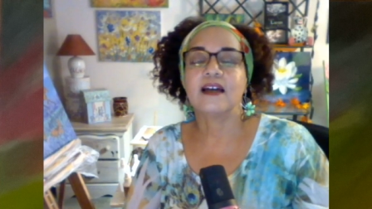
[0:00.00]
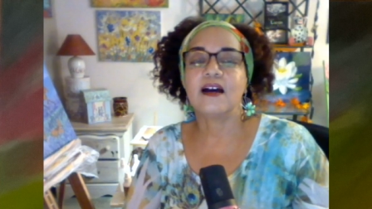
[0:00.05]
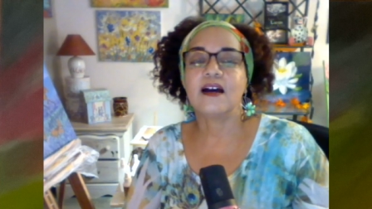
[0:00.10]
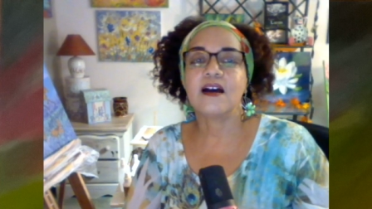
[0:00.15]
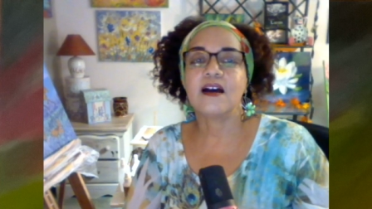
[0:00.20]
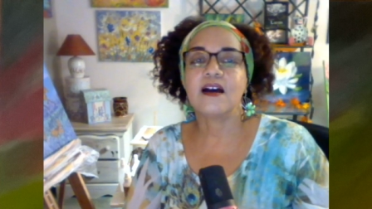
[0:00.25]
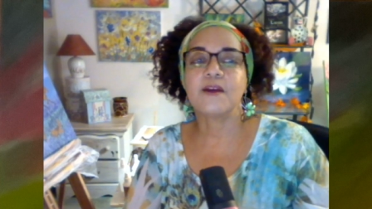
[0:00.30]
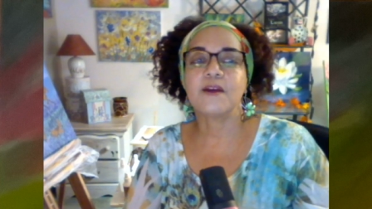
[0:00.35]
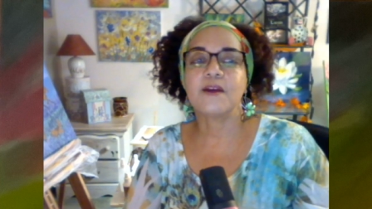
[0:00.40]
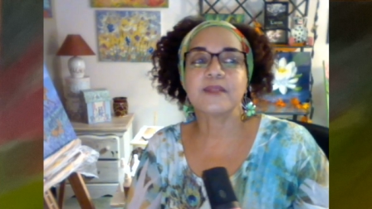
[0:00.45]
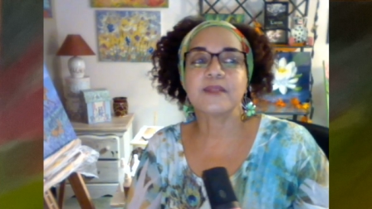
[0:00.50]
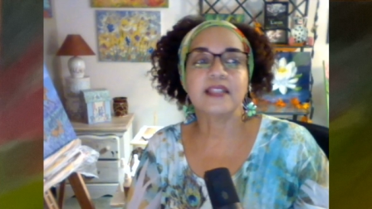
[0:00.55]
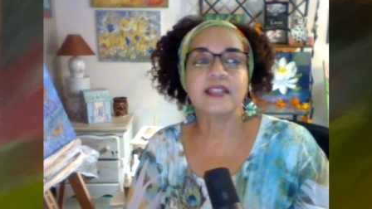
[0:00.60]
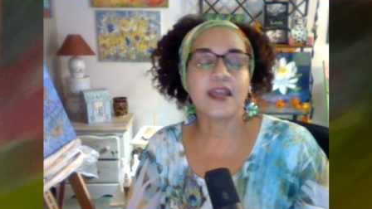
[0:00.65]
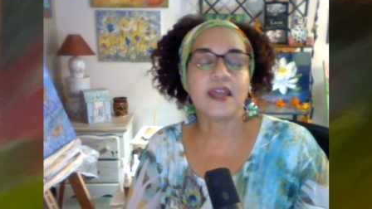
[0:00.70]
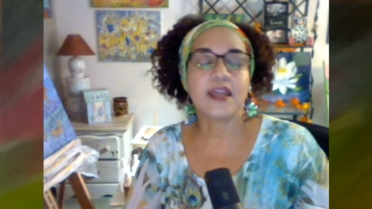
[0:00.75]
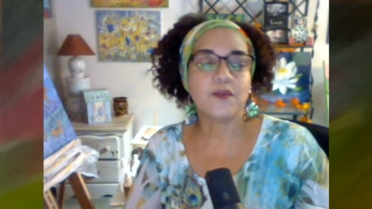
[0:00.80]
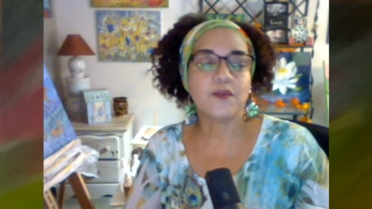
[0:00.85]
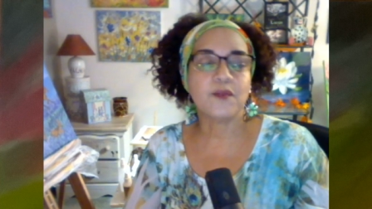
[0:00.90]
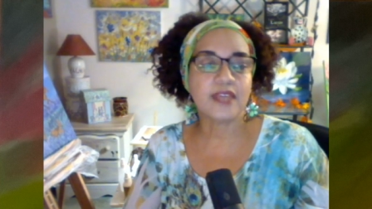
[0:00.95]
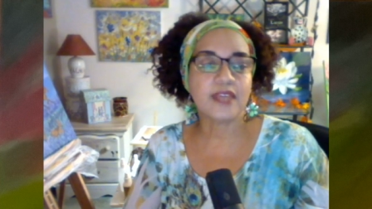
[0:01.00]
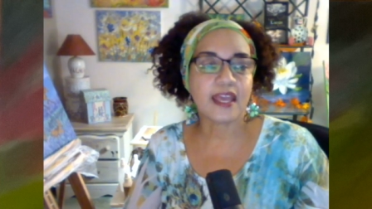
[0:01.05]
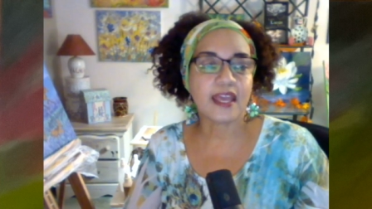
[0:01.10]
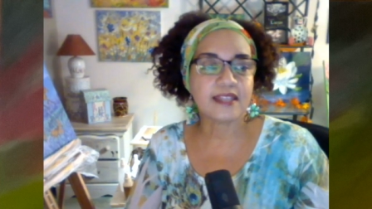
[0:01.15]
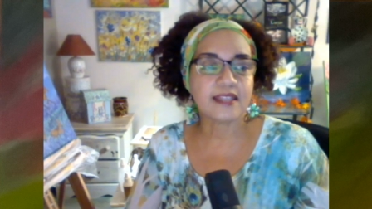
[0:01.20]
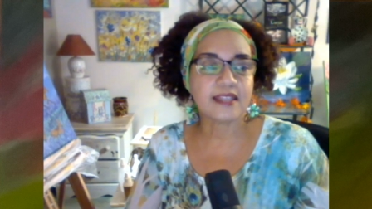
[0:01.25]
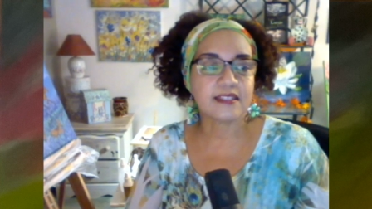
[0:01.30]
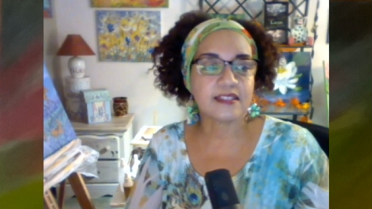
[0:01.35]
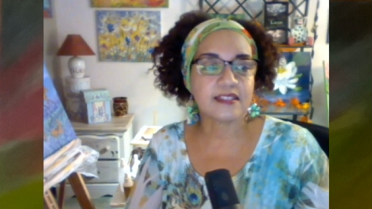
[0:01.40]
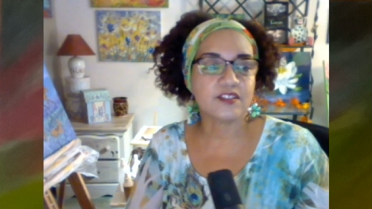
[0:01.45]
I'm glad we
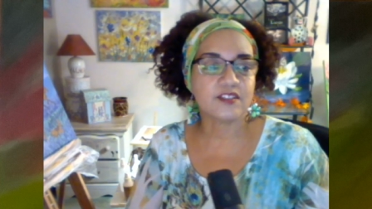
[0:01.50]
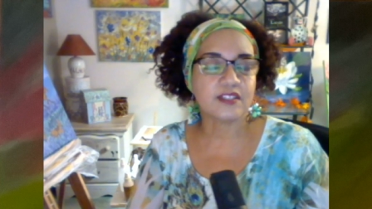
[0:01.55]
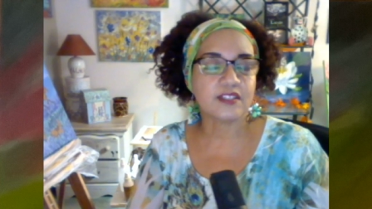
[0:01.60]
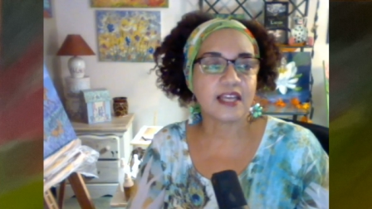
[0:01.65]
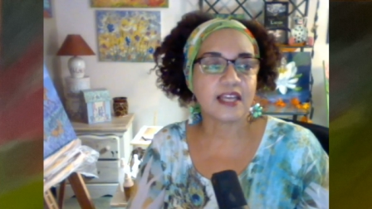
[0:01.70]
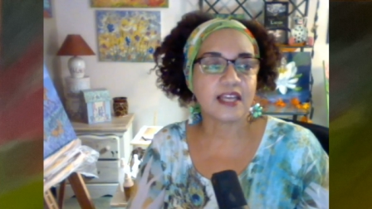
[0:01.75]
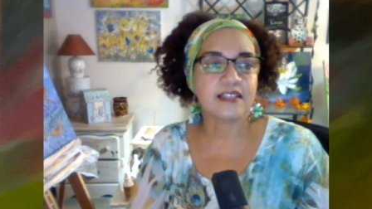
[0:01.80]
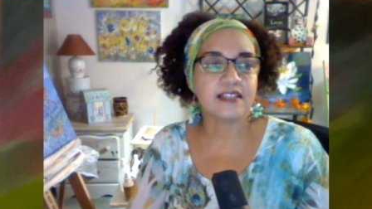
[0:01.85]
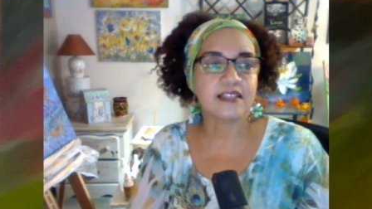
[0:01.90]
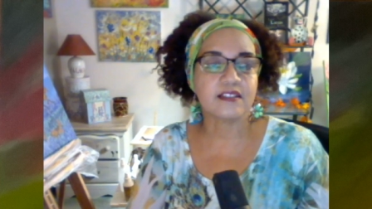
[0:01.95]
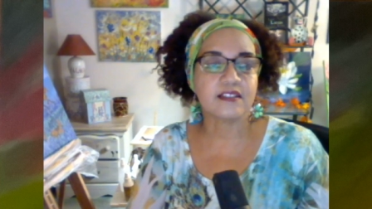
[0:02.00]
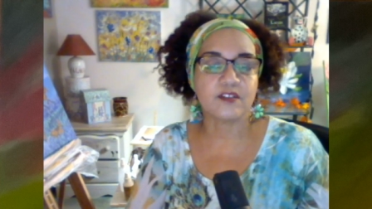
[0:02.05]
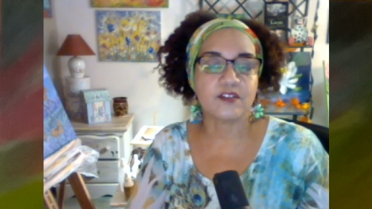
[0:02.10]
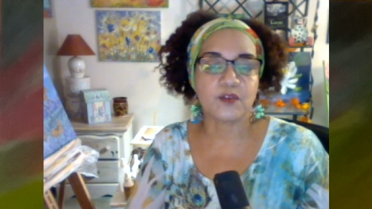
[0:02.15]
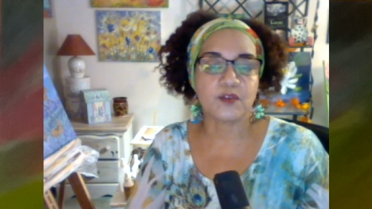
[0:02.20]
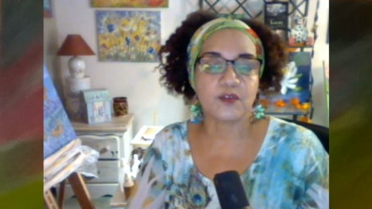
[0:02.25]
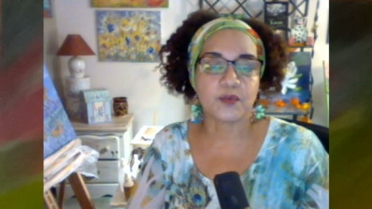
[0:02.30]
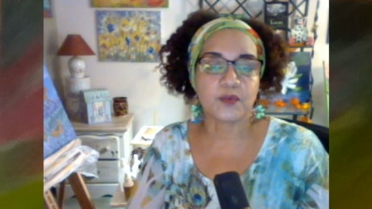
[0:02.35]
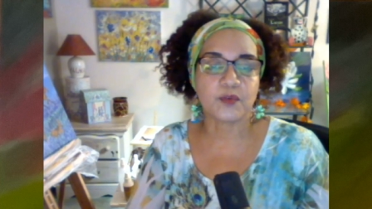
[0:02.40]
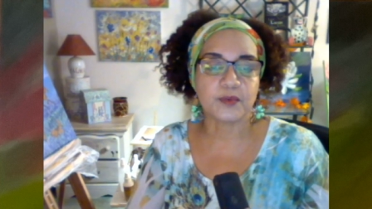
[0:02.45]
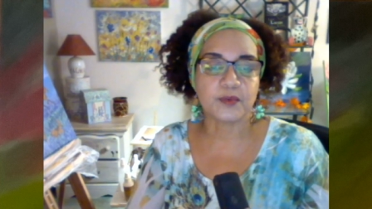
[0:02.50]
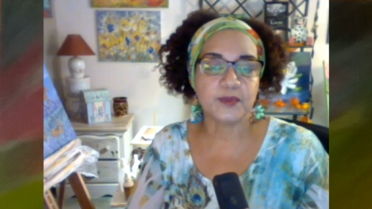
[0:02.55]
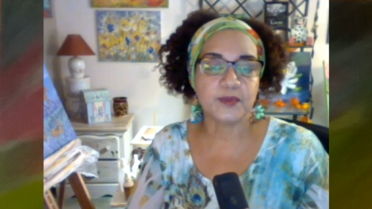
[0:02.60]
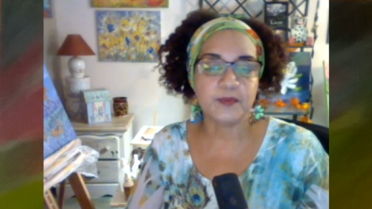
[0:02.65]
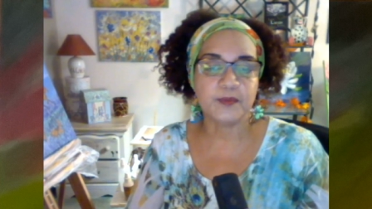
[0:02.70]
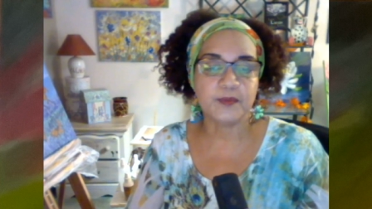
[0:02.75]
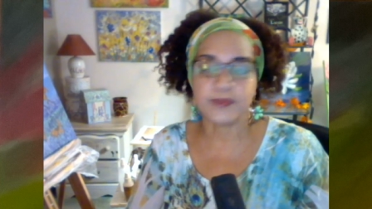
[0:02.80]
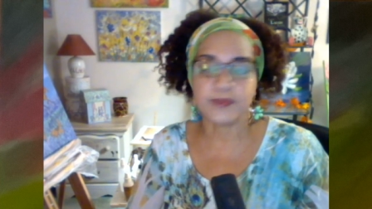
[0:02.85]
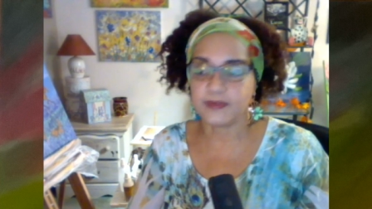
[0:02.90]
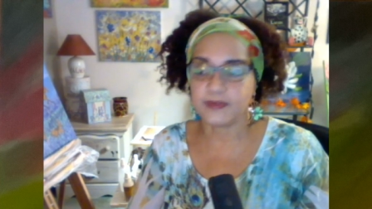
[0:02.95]
had such a nice little
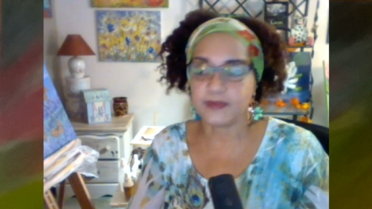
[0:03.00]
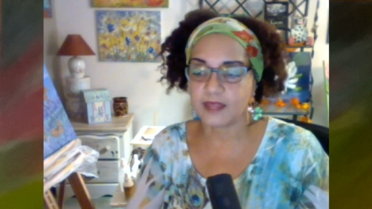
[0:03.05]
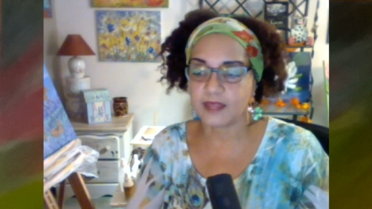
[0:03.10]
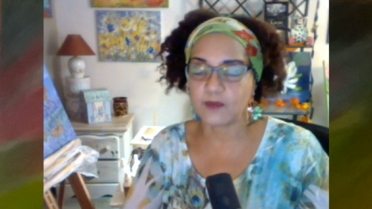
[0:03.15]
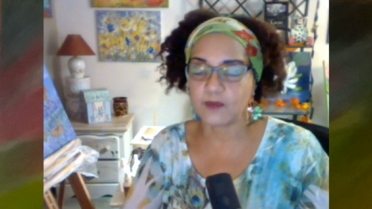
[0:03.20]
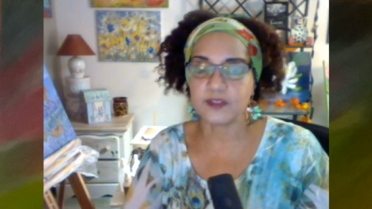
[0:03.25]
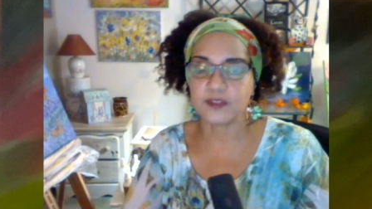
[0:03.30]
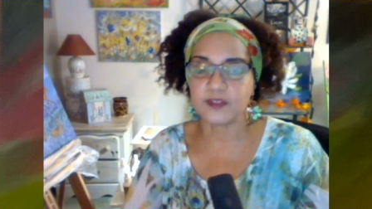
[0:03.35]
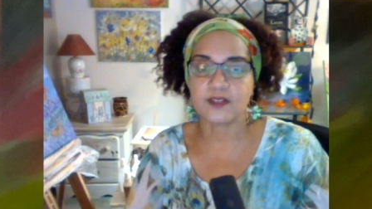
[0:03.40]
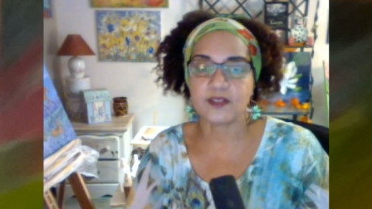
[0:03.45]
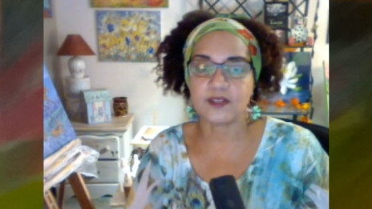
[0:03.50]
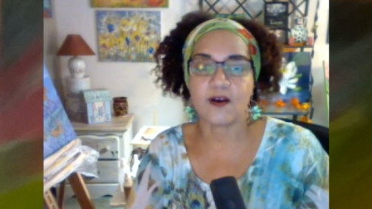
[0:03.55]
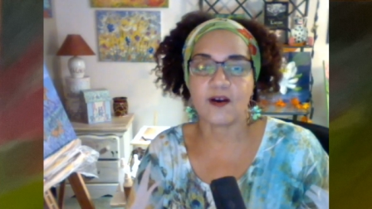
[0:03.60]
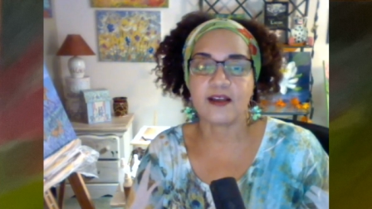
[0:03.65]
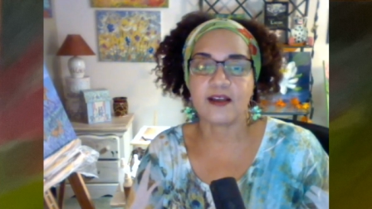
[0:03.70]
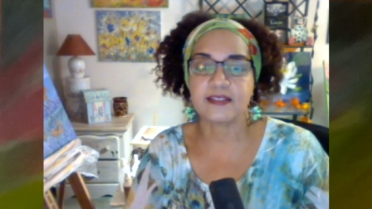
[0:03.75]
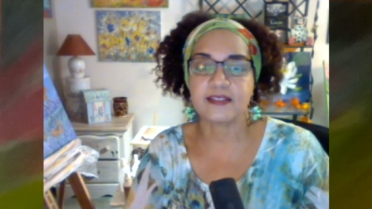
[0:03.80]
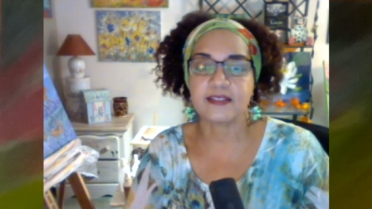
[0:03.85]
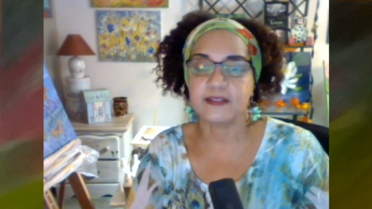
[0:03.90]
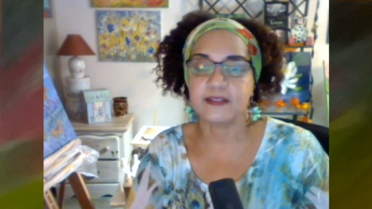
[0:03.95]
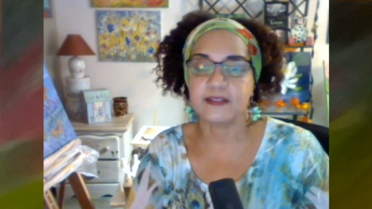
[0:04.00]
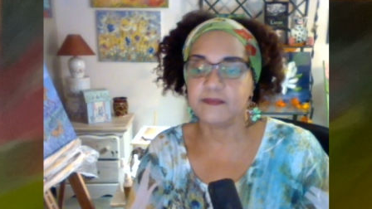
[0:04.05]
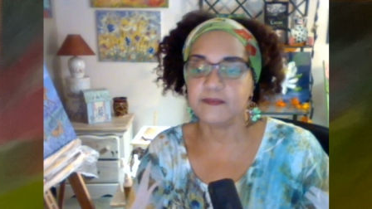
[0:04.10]
group. That was awesome.